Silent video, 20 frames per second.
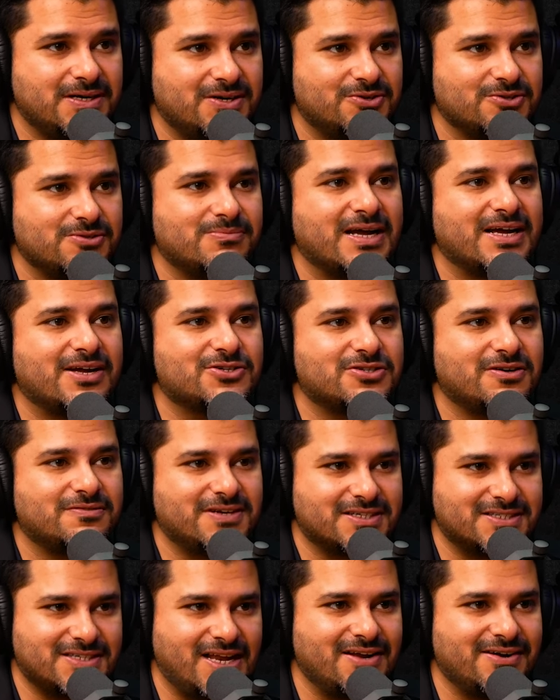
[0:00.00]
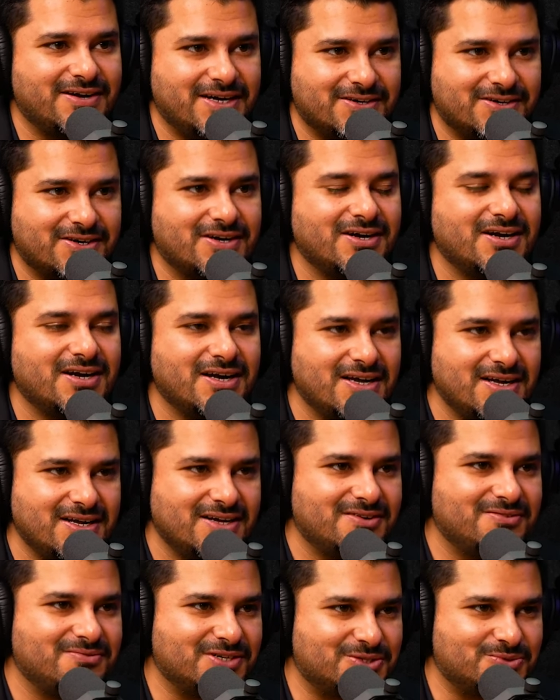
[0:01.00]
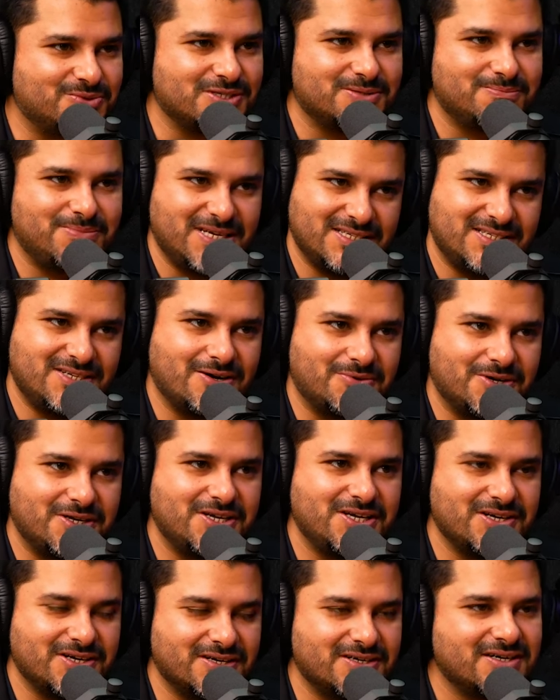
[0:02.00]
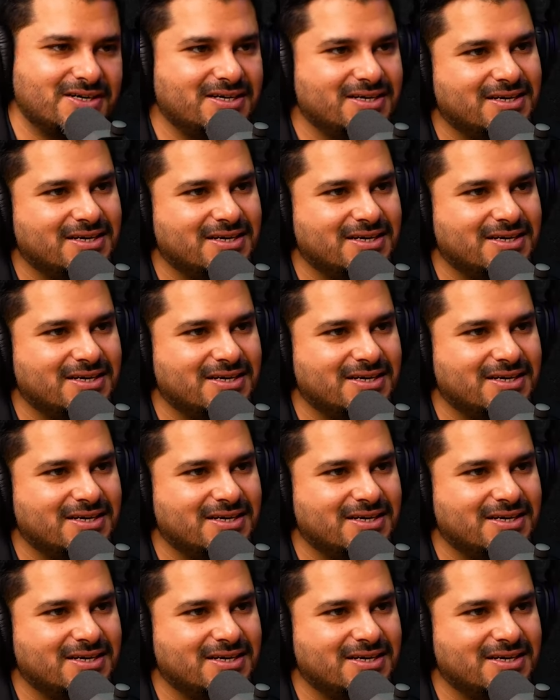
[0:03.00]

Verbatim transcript: into the Microsoft Accelerator, which was based out here.